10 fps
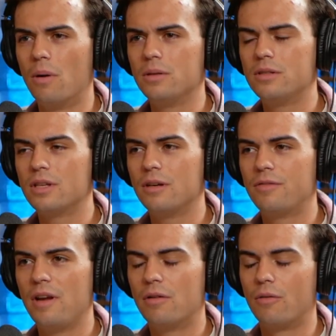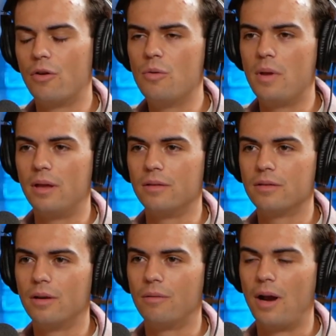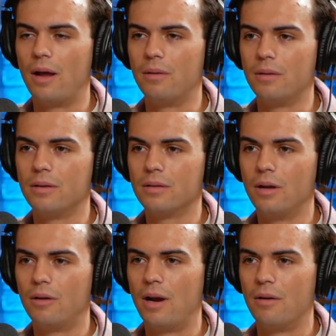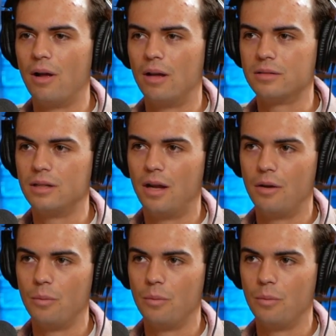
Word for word: What would you say your favorite room is around around Austin